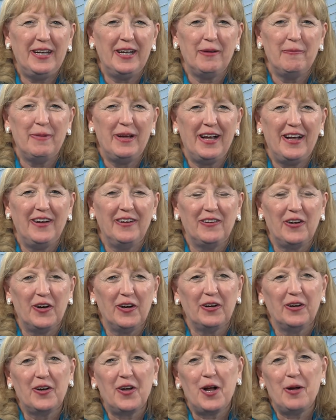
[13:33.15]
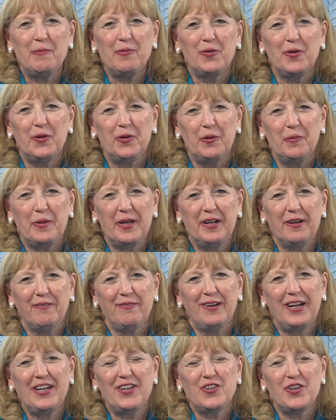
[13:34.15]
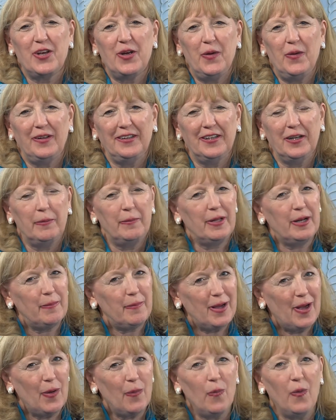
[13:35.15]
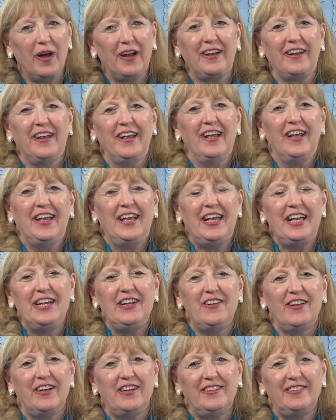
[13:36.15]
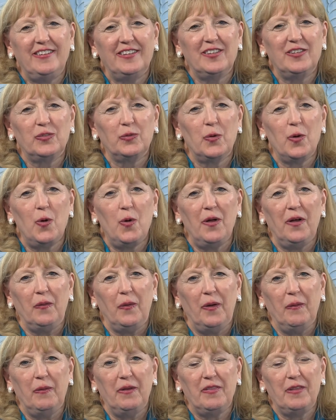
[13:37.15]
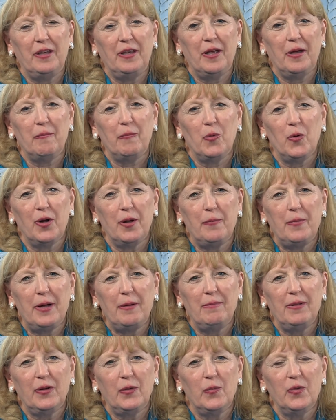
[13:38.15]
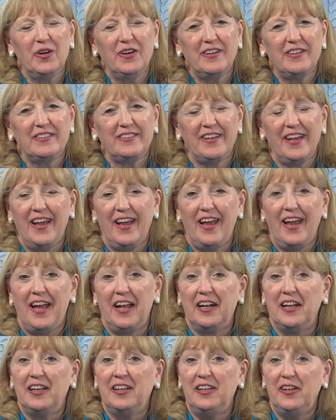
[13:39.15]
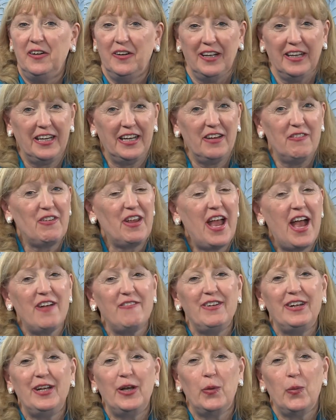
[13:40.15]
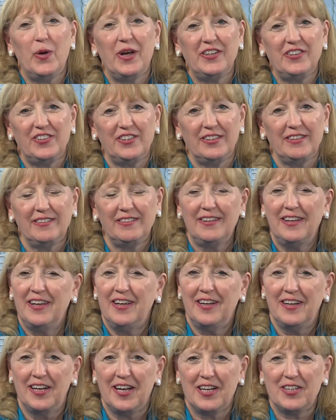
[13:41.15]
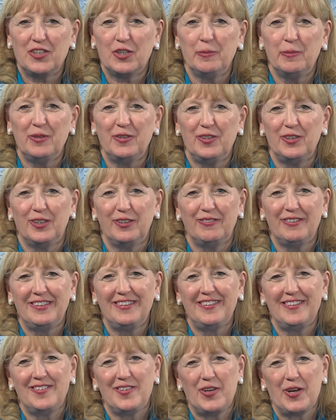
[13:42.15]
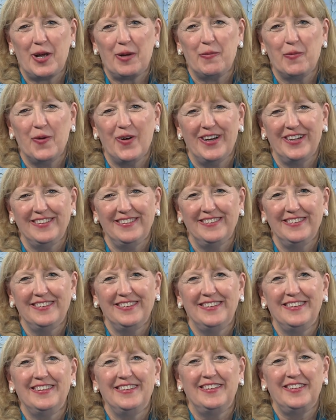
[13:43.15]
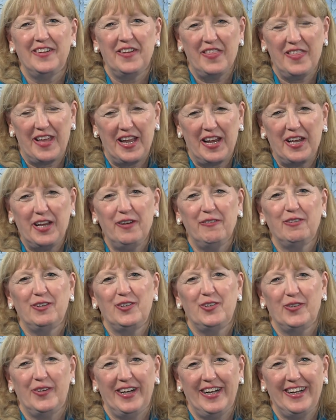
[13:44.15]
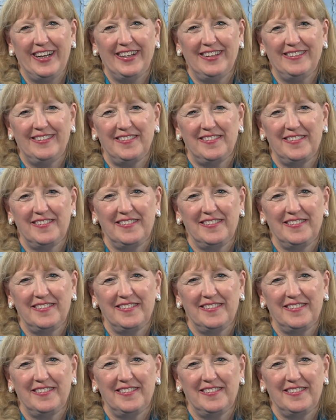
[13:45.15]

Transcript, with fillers: about our comptroller, Peter Franchot, a little bit about what he does and his role with the uh, Board of Public Works. And clearly, if you have any questions, customer service is job one. So thank you for joining us.